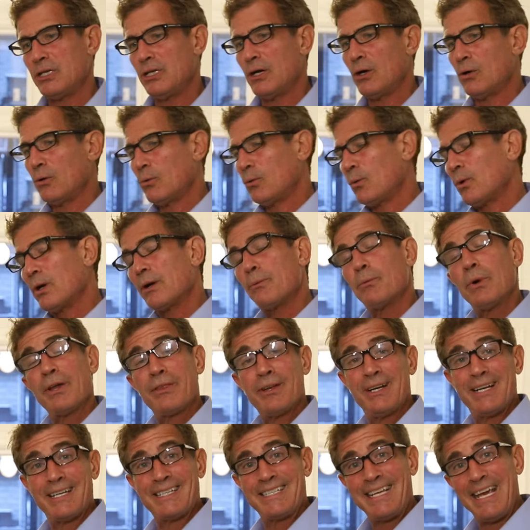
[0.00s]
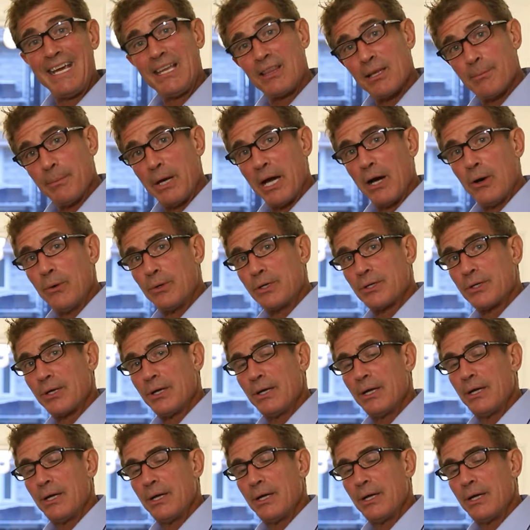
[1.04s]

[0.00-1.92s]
you don't know whether to take them out,